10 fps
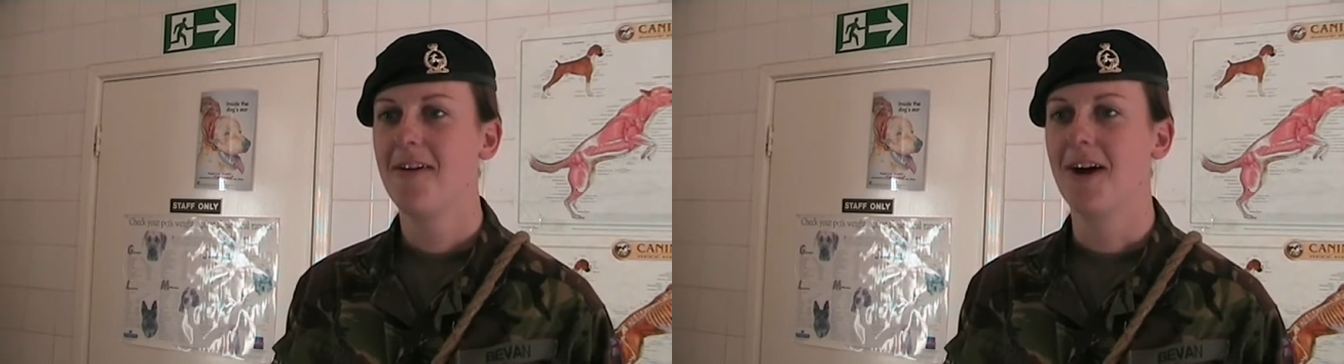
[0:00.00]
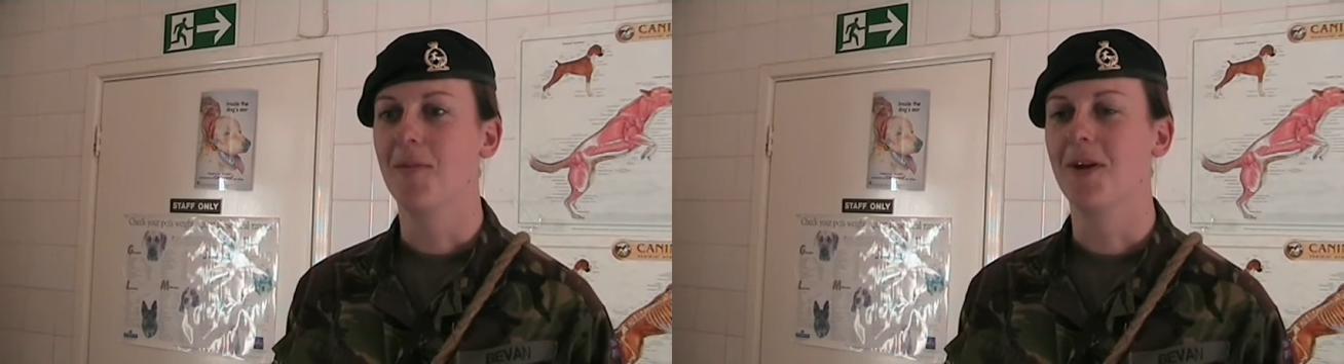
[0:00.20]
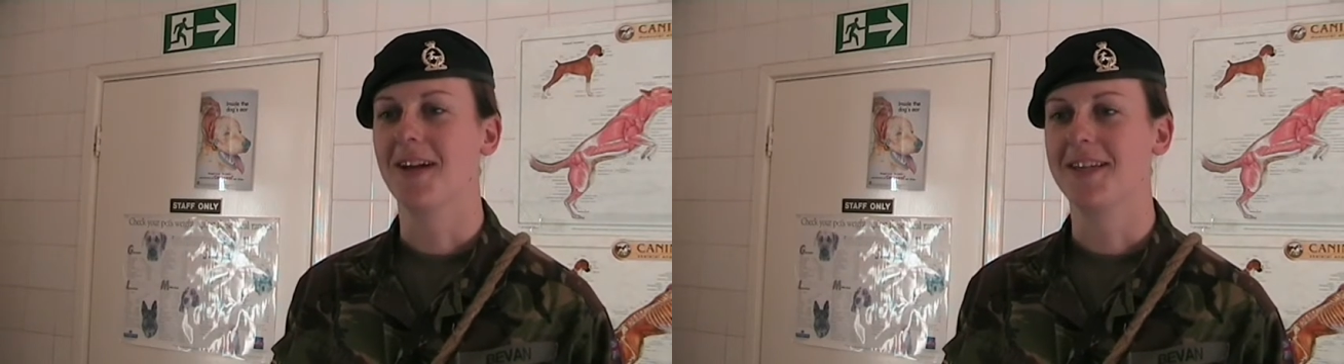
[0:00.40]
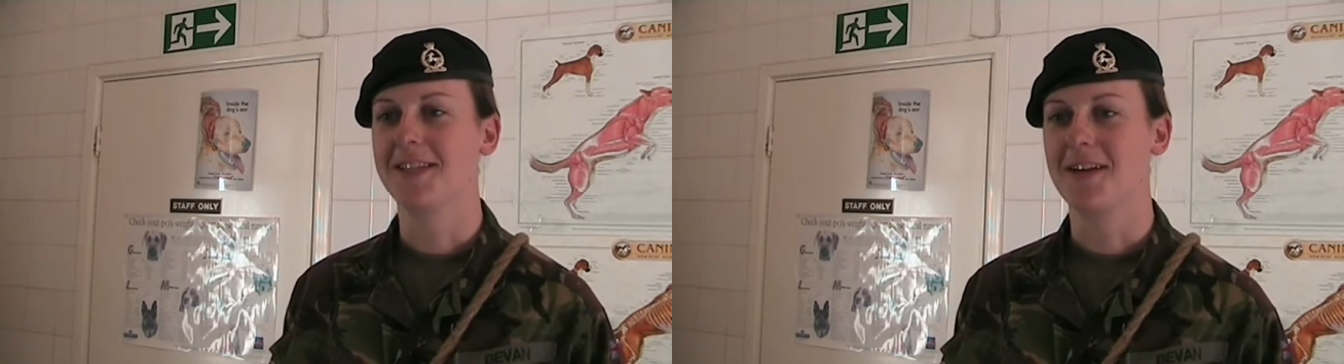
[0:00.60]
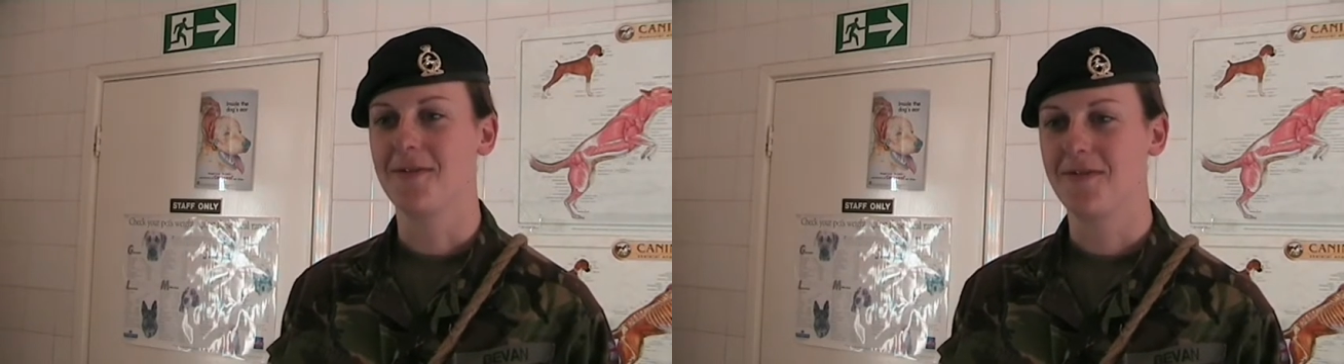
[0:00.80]
I'm not lying
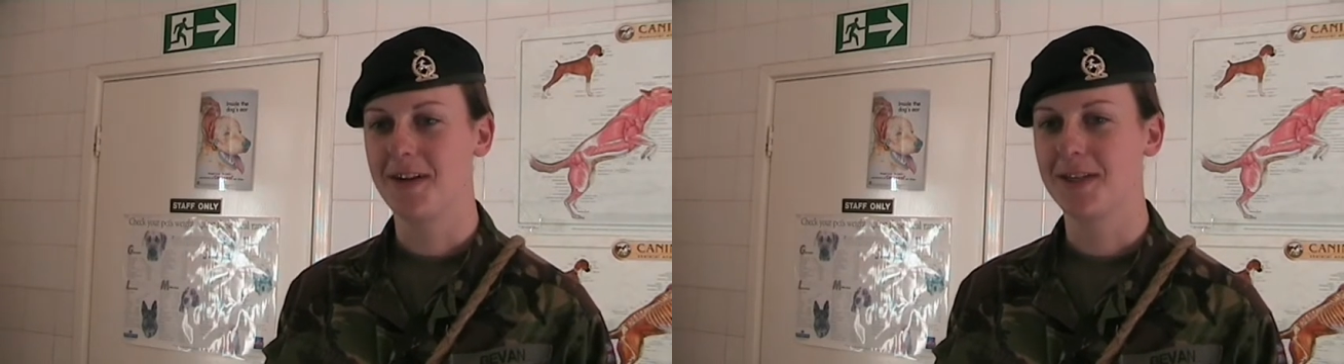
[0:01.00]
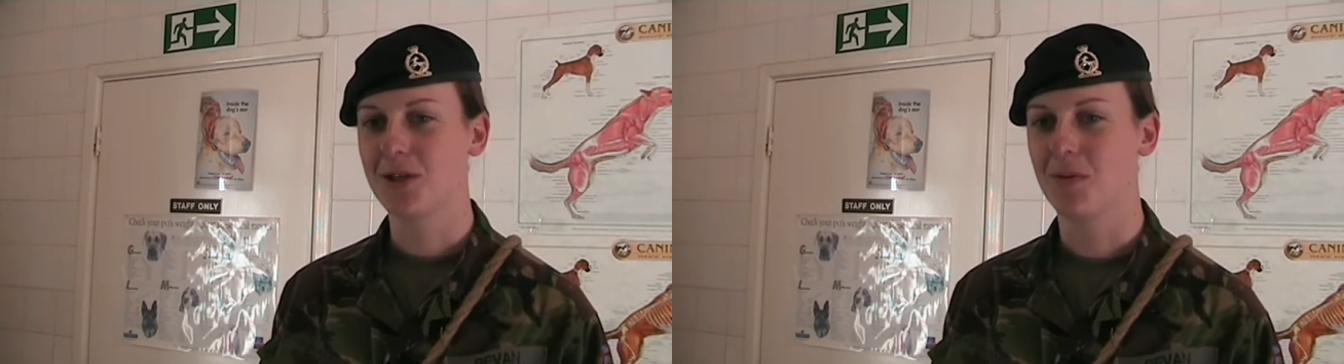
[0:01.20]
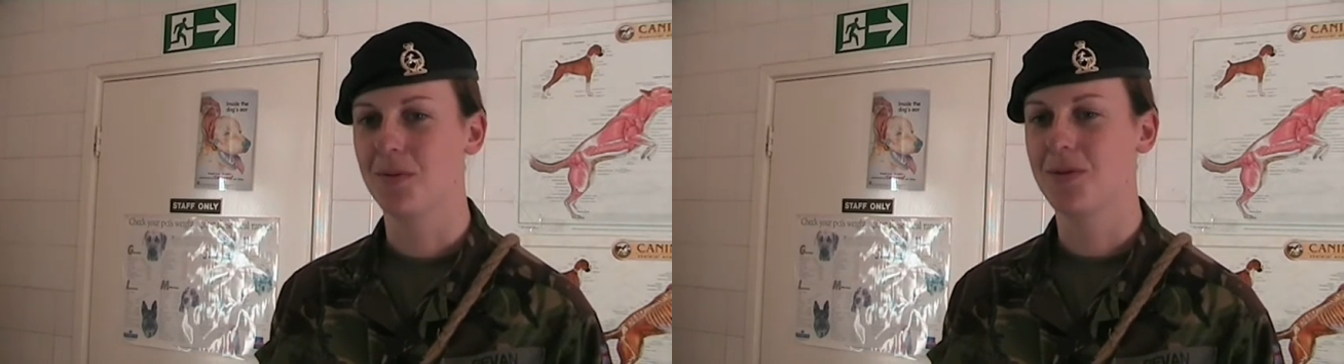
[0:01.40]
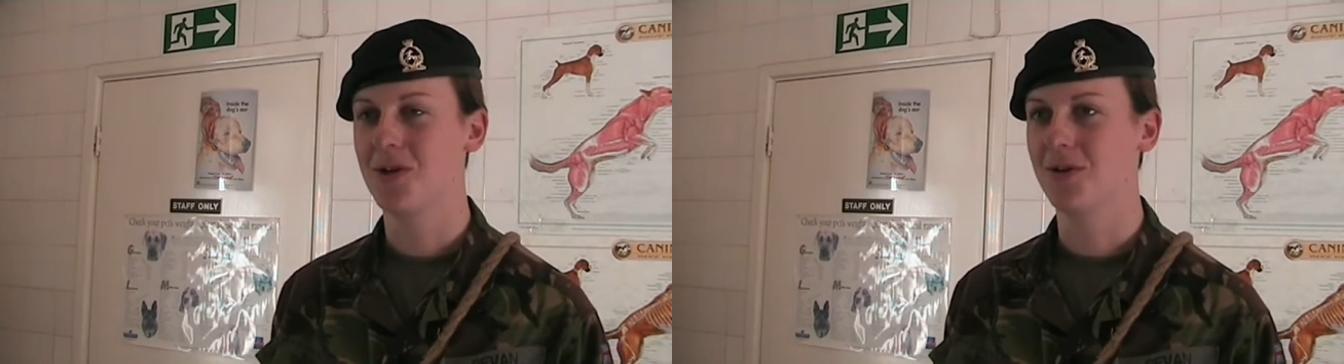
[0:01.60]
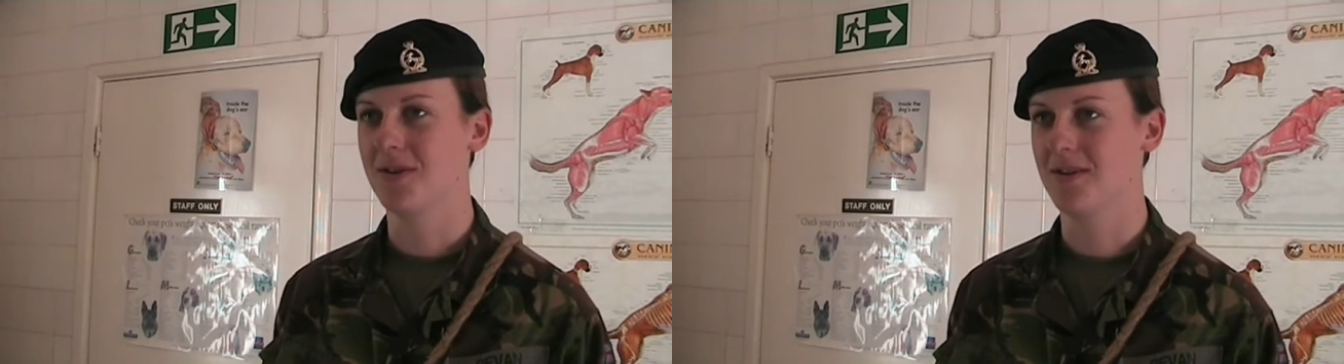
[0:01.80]
to you, the first couple of
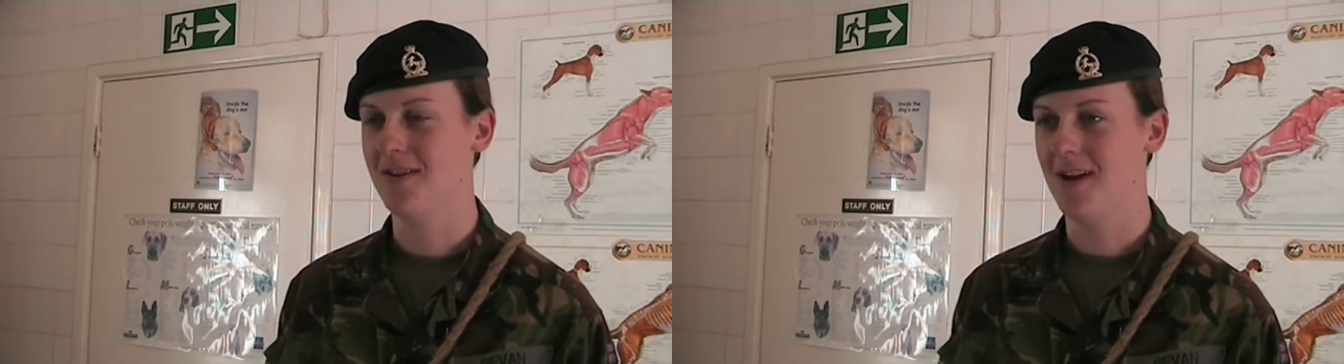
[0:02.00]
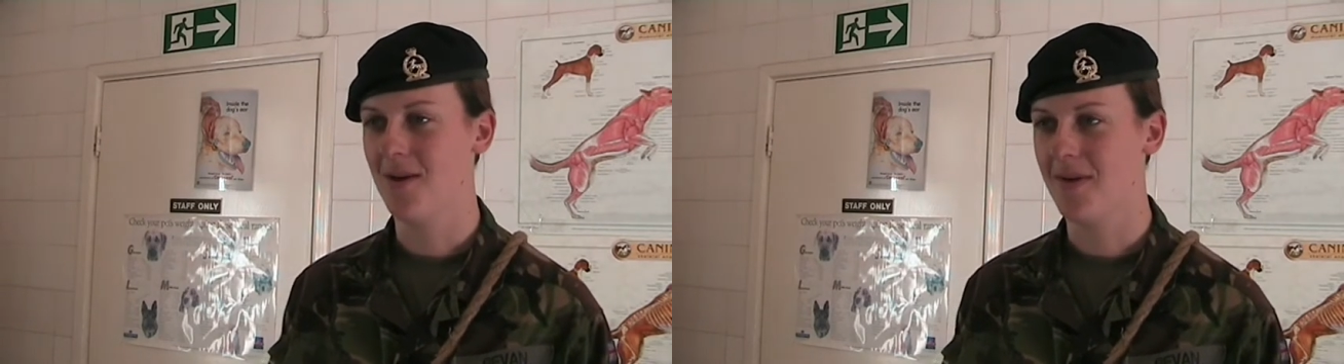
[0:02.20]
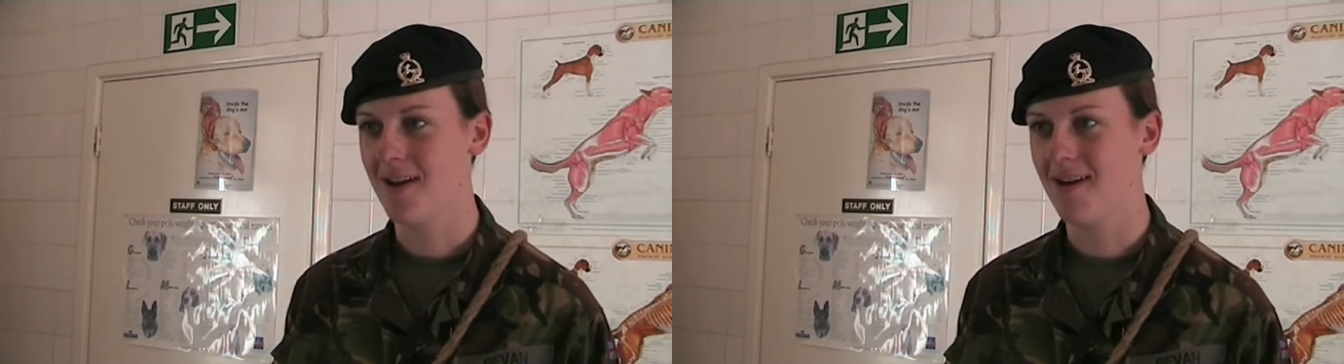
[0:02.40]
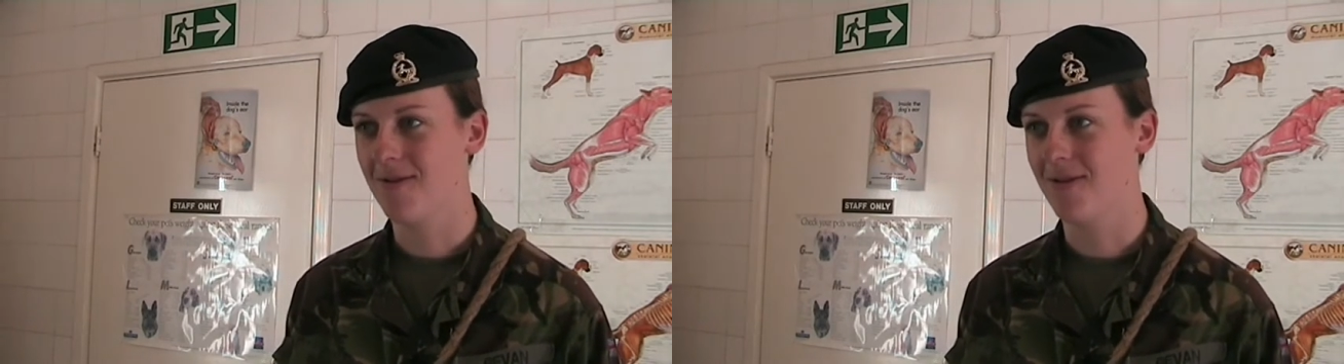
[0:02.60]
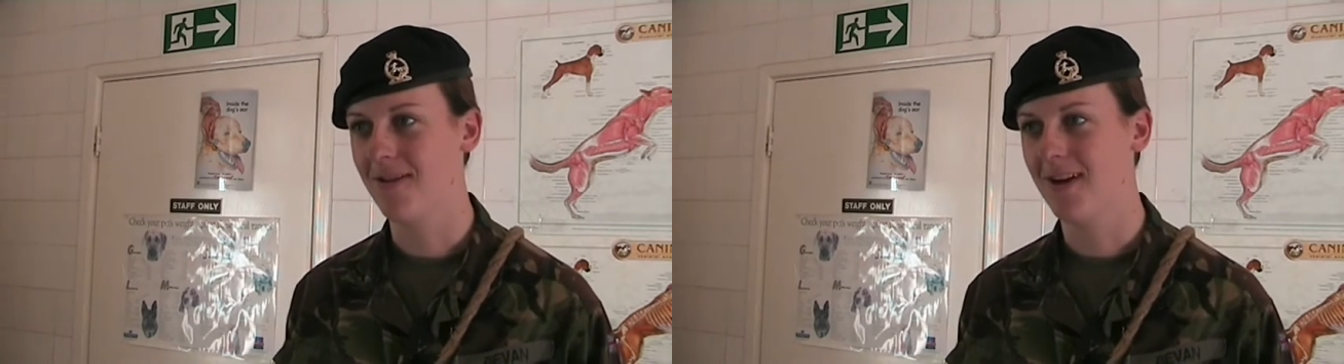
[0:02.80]
patrols I went out
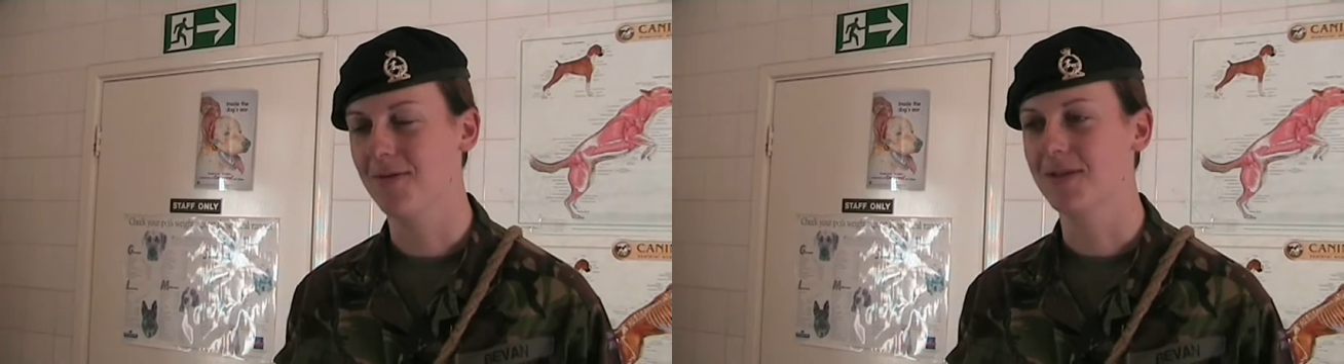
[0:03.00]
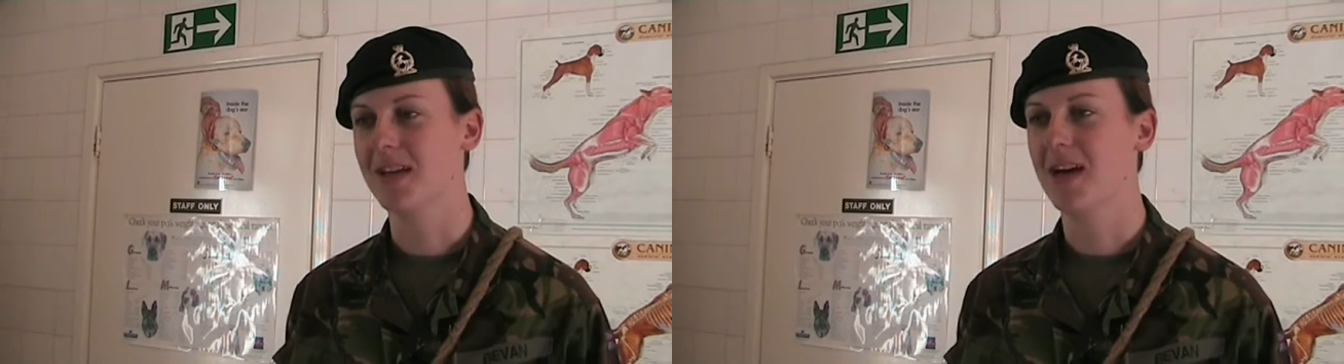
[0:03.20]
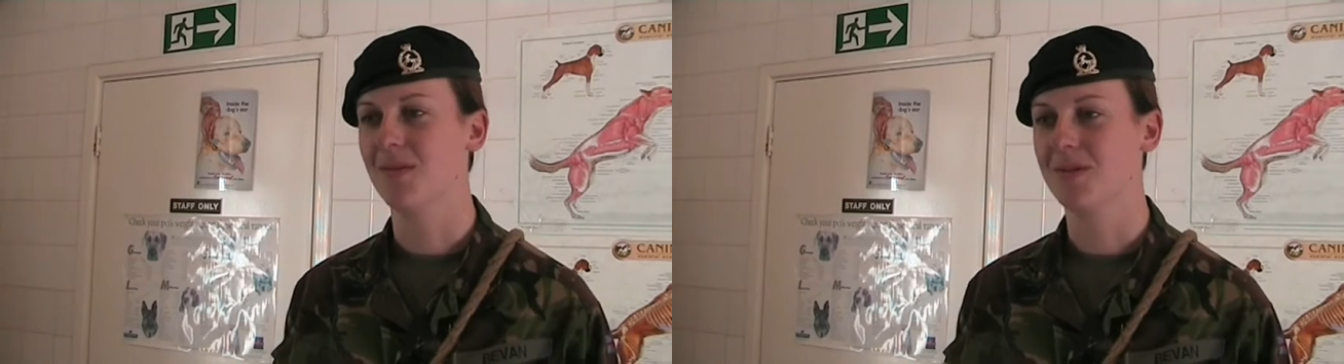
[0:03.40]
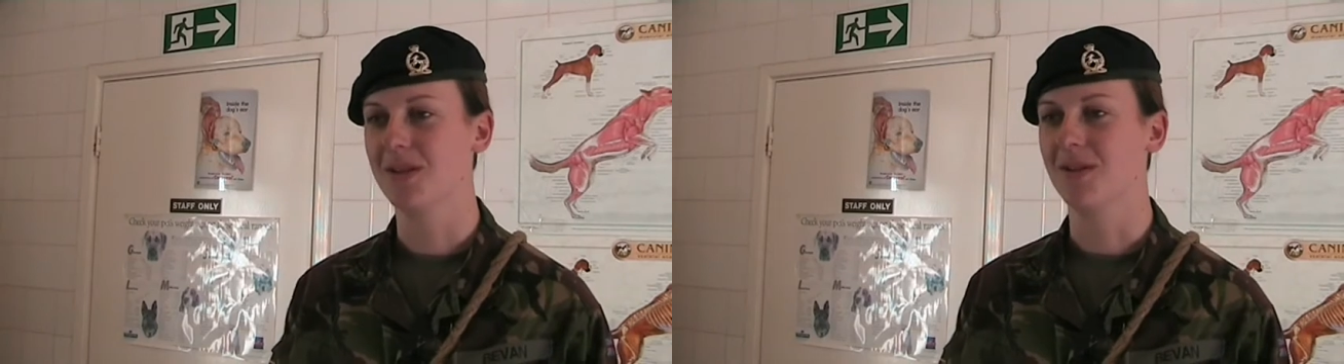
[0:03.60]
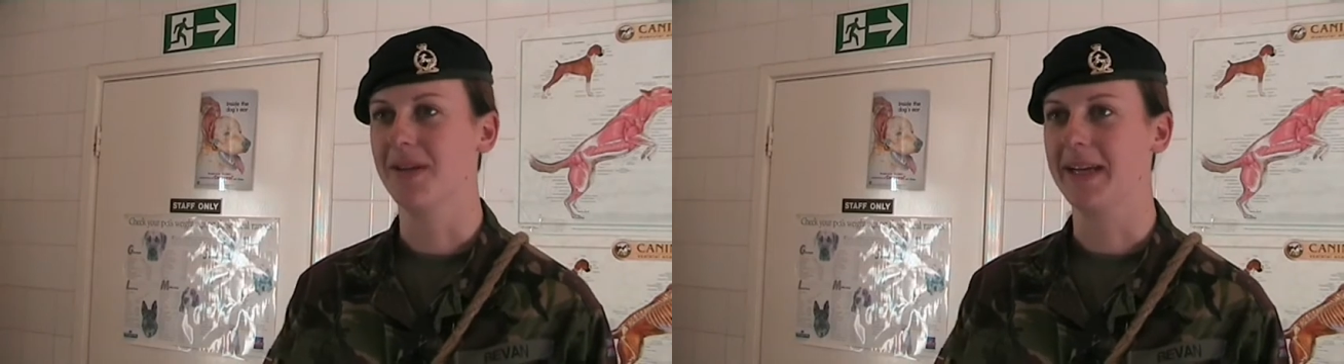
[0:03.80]
on, I was
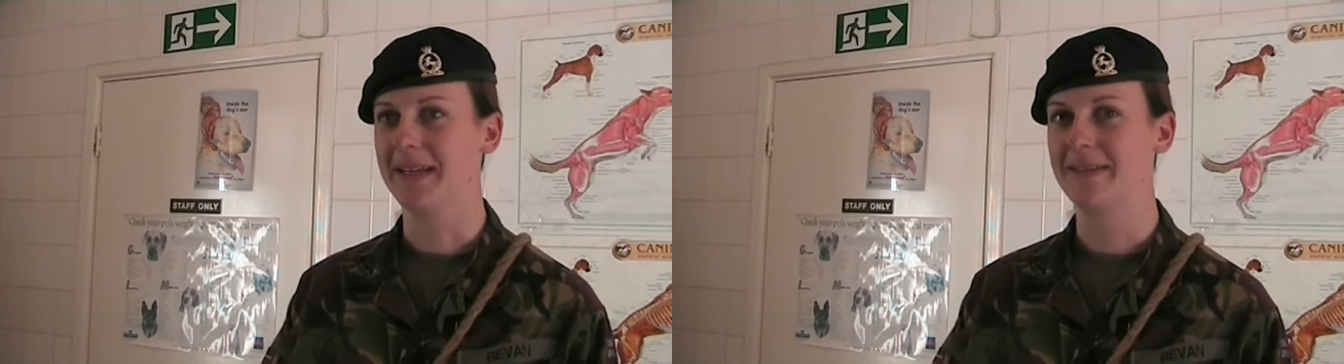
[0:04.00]
absolutely